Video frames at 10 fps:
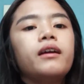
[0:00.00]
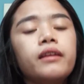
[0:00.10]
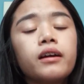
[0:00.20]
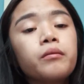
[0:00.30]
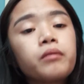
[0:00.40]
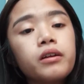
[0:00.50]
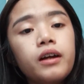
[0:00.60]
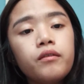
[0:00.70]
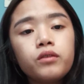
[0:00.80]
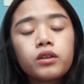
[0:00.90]
I think I'm
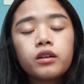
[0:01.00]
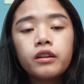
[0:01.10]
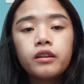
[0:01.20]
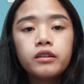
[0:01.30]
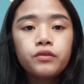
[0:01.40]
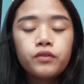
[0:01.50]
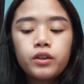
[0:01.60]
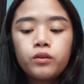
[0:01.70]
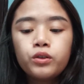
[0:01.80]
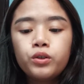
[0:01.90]
gonna have to cut this
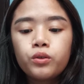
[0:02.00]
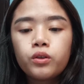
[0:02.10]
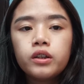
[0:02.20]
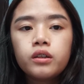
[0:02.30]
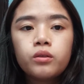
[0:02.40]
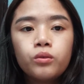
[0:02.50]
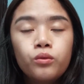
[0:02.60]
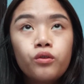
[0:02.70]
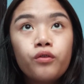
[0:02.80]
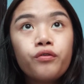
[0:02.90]
video short
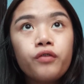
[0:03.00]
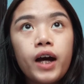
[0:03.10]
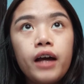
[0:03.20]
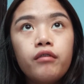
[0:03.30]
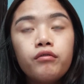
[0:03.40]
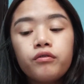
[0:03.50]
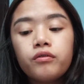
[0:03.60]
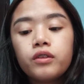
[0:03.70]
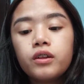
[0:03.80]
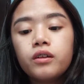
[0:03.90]
to five,
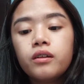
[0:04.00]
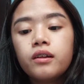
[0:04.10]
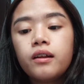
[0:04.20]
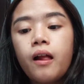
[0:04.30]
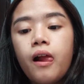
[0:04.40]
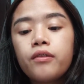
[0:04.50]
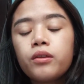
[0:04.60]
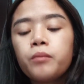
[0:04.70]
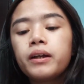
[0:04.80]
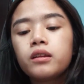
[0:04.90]

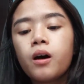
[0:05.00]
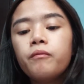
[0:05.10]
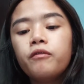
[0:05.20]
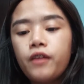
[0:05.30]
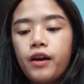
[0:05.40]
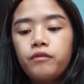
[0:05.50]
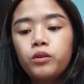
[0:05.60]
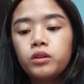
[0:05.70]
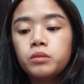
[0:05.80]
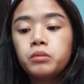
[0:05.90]
to my top 5
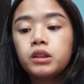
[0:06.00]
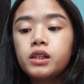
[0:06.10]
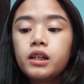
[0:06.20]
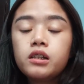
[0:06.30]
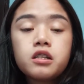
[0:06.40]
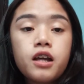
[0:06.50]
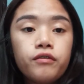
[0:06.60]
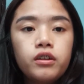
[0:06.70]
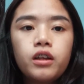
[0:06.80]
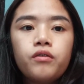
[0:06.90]
noticeable changes
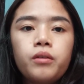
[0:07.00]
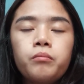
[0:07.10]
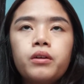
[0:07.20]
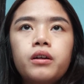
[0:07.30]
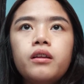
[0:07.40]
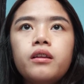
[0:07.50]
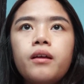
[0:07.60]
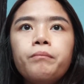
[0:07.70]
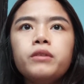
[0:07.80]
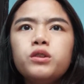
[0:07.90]
after giving birth.
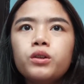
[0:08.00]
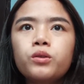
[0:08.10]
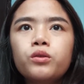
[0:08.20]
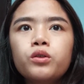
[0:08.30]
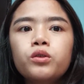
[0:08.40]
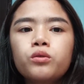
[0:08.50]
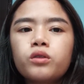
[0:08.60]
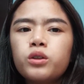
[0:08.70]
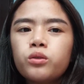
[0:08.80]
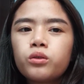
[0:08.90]
Siguro
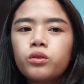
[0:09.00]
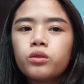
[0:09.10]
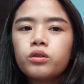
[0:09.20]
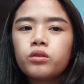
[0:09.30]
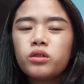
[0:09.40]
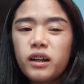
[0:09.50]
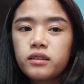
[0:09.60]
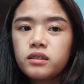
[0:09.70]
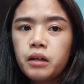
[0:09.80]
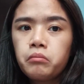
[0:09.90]
yung kadugtong nito
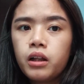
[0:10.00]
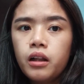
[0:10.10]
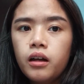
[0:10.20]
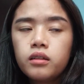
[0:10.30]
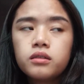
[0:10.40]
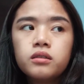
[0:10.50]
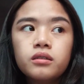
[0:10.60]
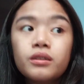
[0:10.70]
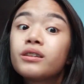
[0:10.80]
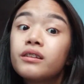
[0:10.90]
next time na lang
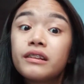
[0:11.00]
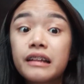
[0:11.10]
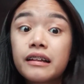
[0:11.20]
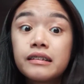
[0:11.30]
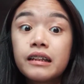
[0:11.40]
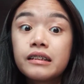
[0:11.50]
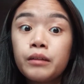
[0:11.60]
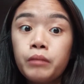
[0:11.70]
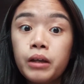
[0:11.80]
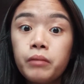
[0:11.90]
since nagising si